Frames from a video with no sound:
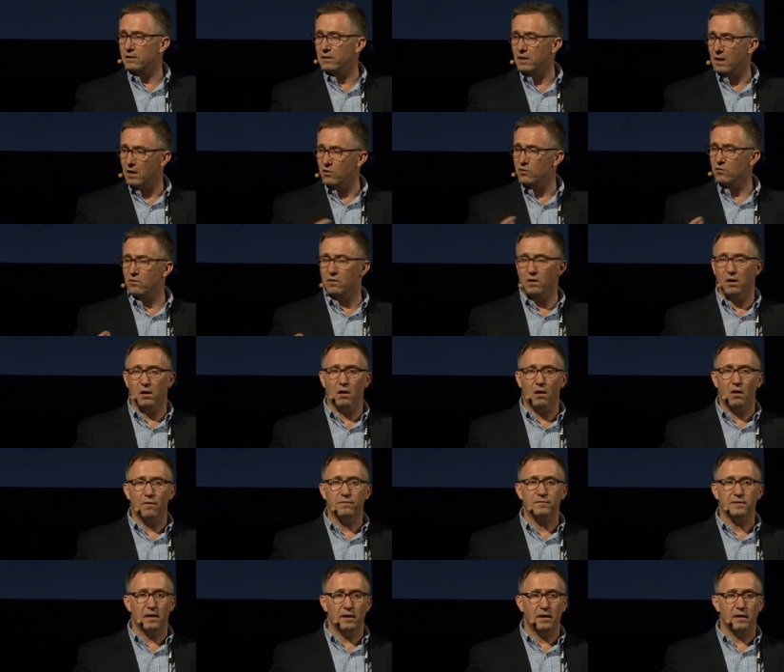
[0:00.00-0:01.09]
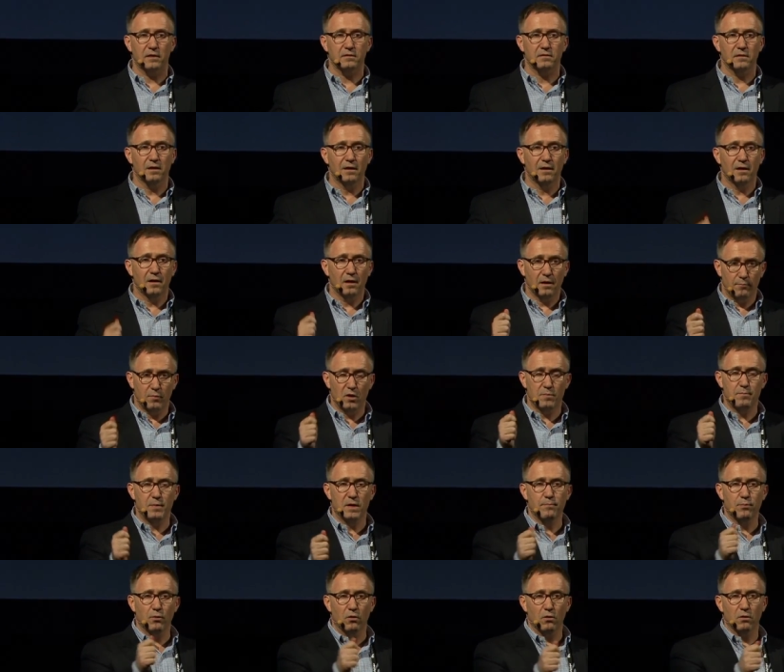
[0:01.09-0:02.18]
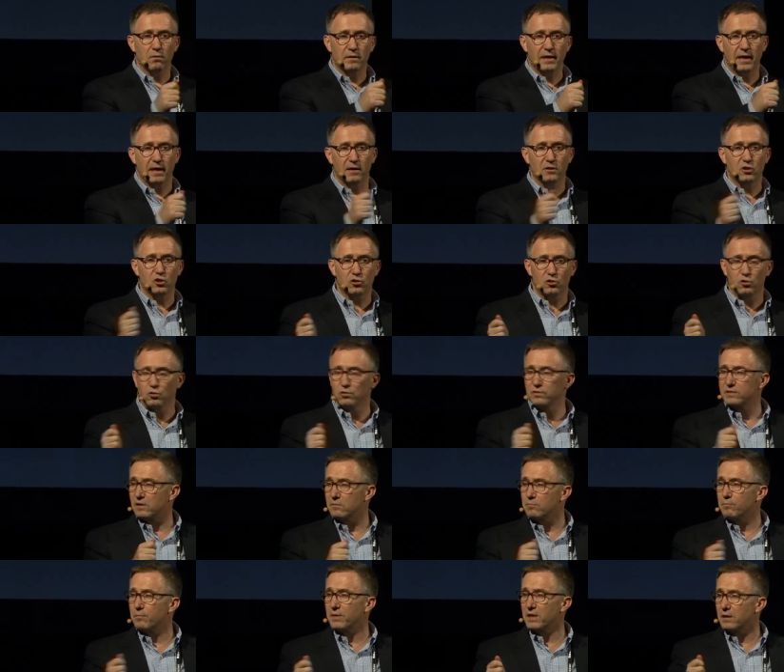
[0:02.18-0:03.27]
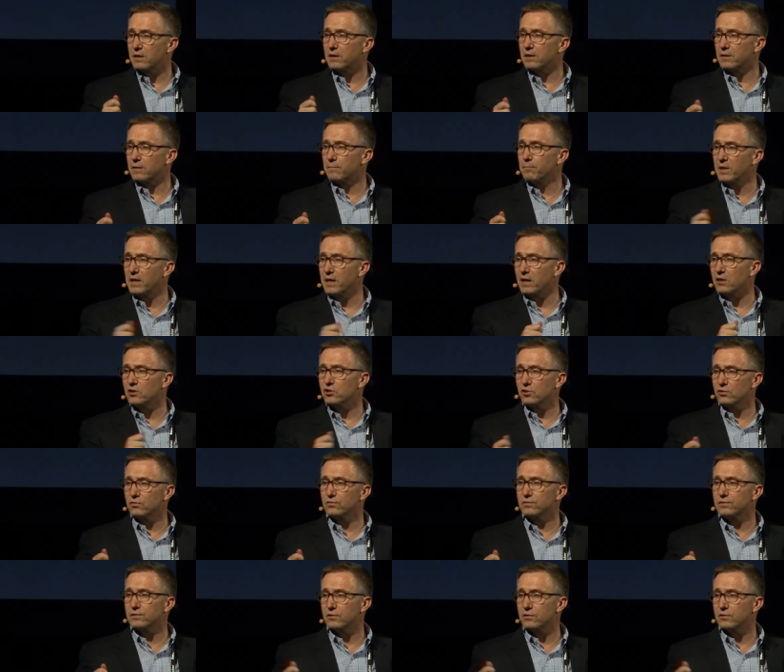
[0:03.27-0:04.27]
Now you got a lot of talents, but people can choose and pick, pick and choose.